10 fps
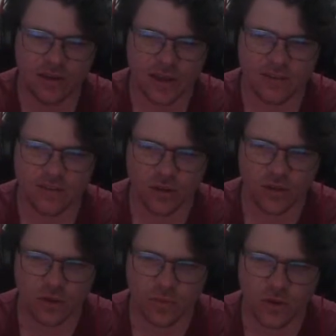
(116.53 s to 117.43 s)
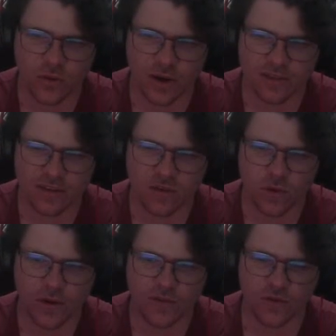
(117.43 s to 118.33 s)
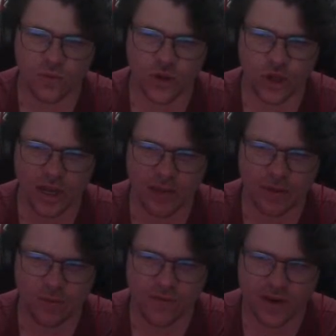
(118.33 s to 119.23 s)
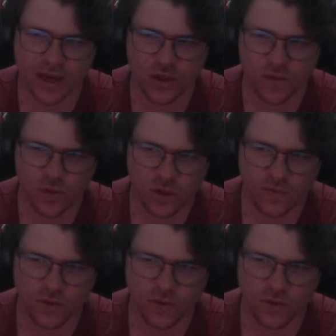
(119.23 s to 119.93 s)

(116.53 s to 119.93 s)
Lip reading: Gets it onto the ball nicely as well. Gives it to Rochelle. Been a revelation this year for the